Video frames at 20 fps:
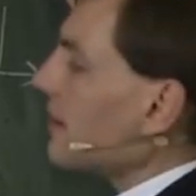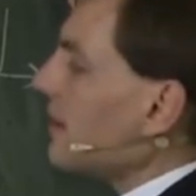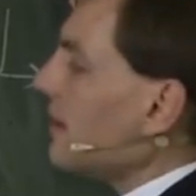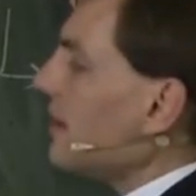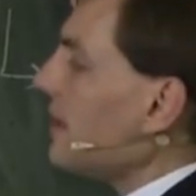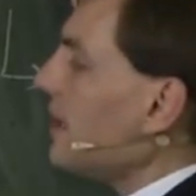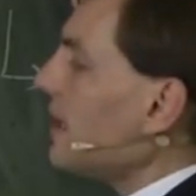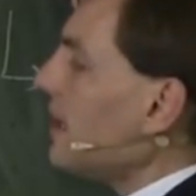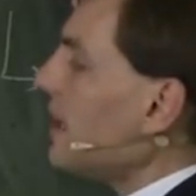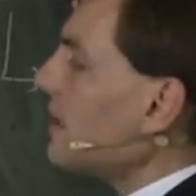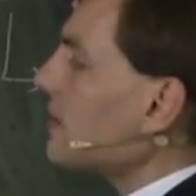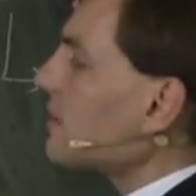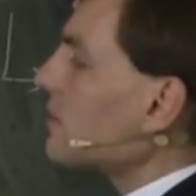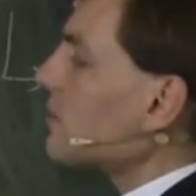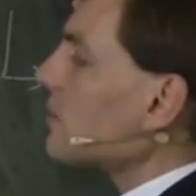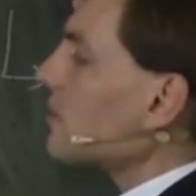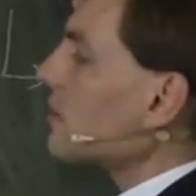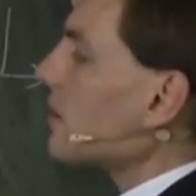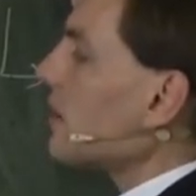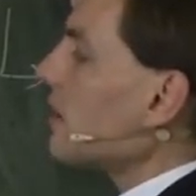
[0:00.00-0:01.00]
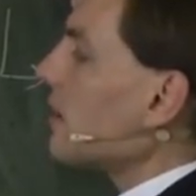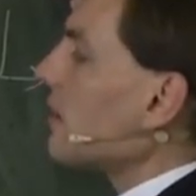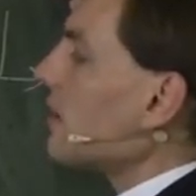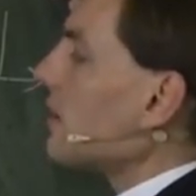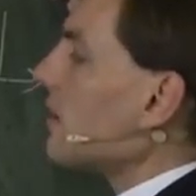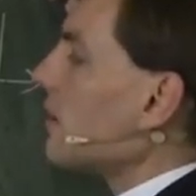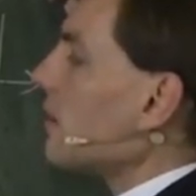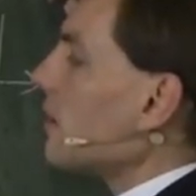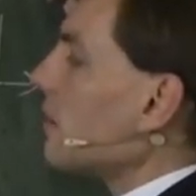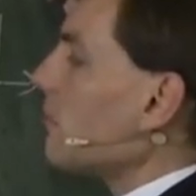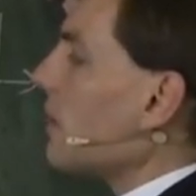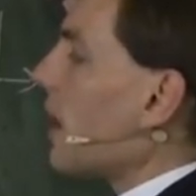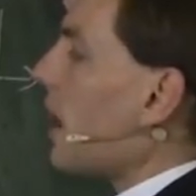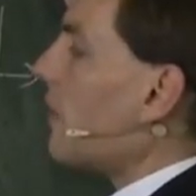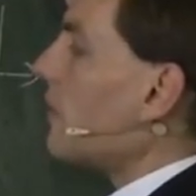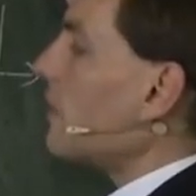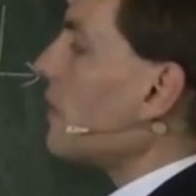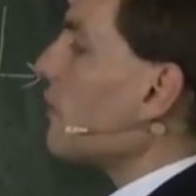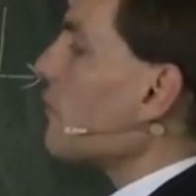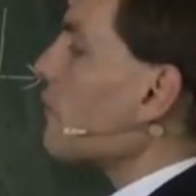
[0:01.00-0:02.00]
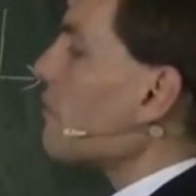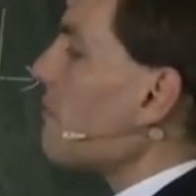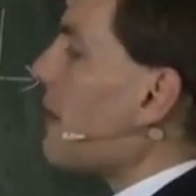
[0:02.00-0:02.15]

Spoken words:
e to the power of